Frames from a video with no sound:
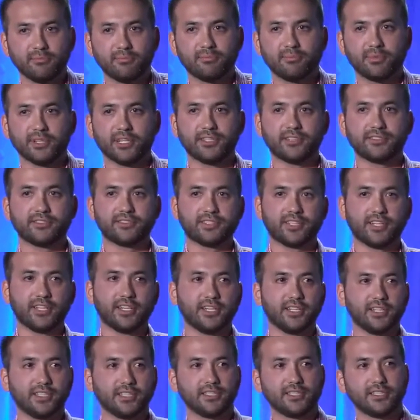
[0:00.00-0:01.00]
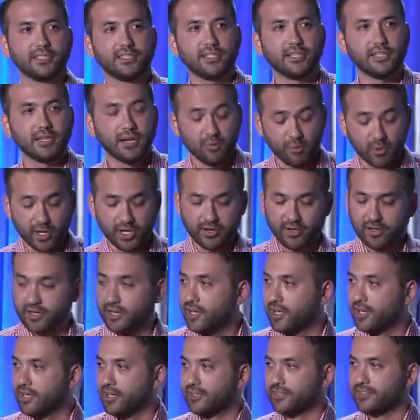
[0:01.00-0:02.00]
but what?
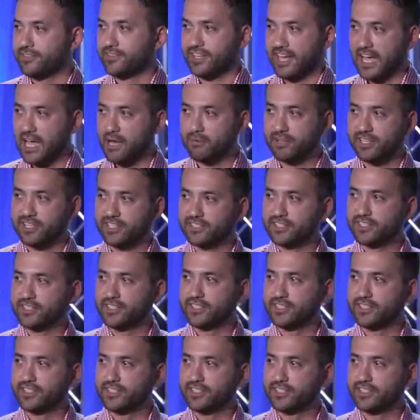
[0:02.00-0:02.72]
Damn it.